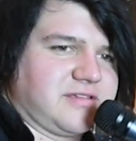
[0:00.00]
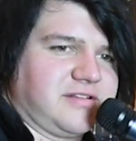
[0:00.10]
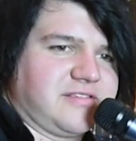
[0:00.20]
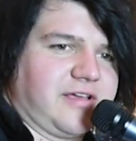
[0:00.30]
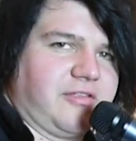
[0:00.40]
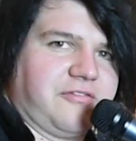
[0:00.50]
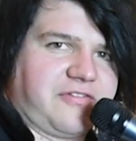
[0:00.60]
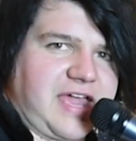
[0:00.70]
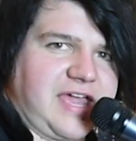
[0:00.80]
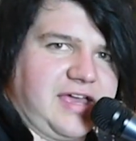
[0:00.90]
can sell the
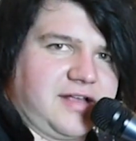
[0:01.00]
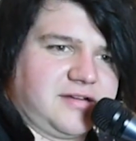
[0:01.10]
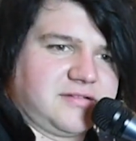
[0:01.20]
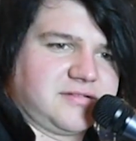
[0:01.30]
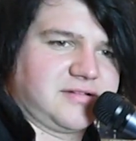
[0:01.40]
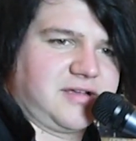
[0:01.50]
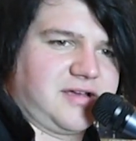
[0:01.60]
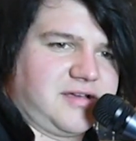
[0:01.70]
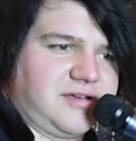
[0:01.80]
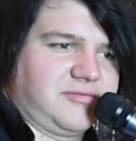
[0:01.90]
van.
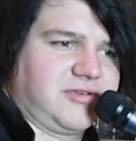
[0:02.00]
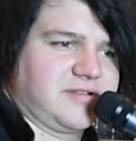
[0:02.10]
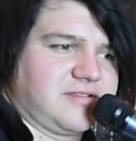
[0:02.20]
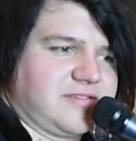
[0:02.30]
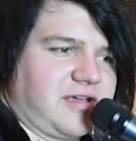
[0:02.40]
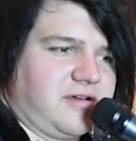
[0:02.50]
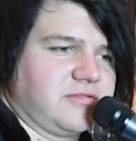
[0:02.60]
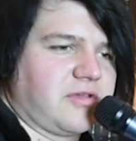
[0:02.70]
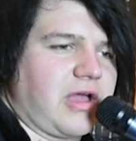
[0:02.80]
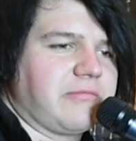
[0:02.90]
You can
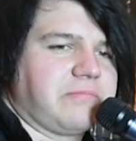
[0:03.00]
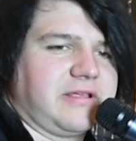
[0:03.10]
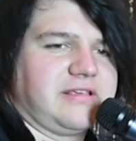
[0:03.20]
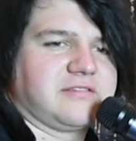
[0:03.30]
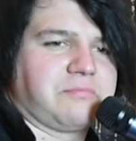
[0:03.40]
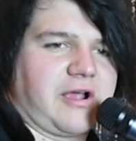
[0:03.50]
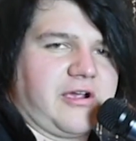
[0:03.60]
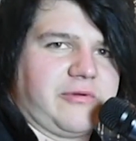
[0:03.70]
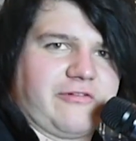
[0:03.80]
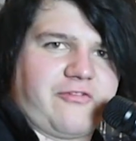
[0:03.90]
sell. Please
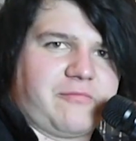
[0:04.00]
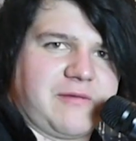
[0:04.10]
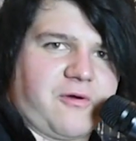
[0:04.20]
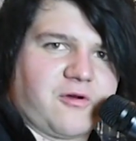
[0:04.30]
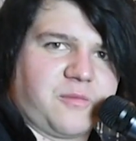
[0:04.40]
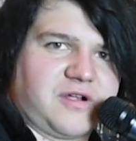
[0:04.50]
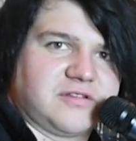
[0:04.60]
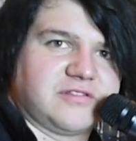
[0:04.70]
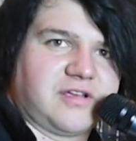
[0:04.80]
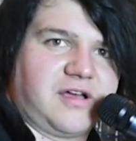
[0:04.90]
bury me with all my
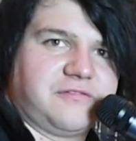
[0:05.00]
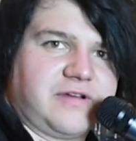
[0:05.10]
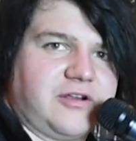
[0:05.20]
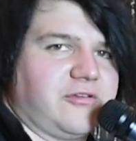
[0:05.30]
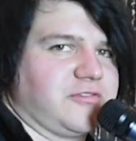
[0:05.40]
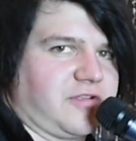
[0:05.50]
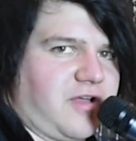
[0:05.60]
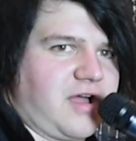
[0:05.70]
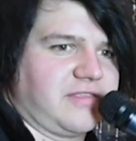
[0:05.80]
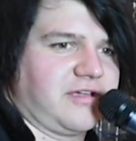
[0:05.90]
Pokemon stuff. I know there's a
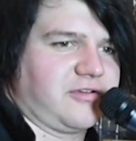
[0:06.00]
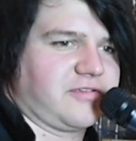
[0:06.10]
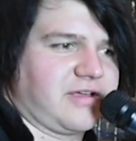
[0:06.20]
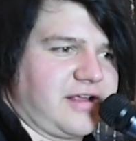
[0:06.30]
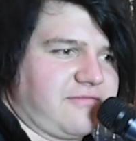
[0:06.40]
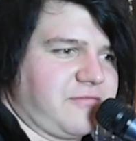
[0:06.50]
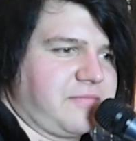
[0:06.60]
lot there, so you gotta have the